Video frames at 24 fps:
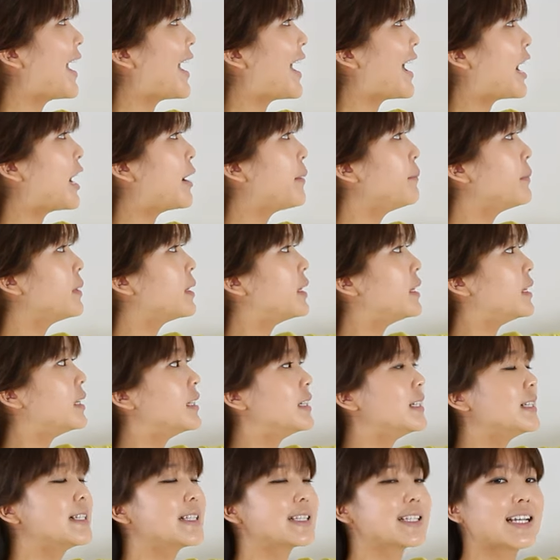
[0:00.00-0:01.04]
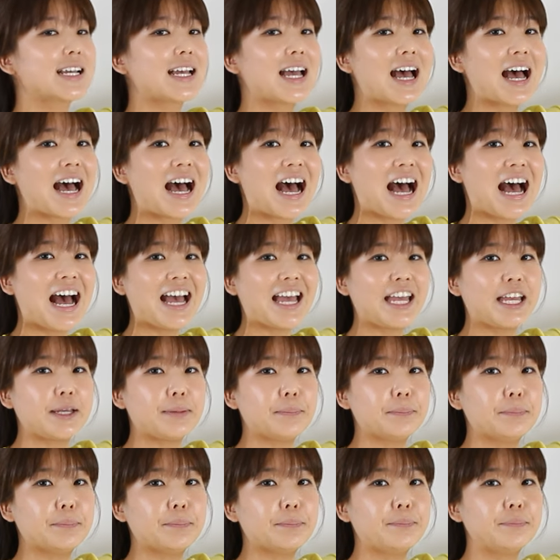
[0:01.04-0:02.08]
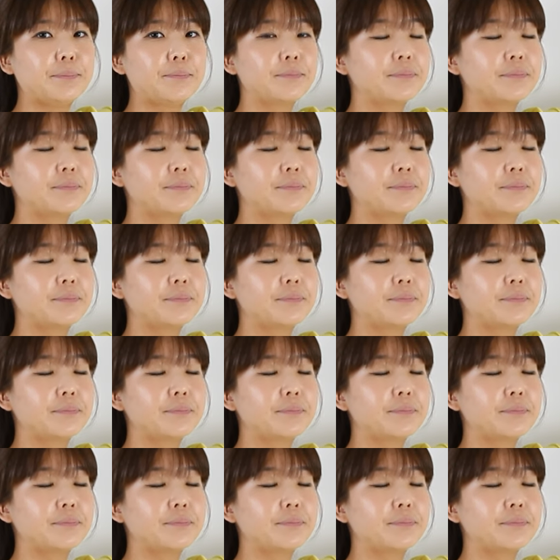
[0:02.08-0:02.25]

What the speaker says: am is I'm.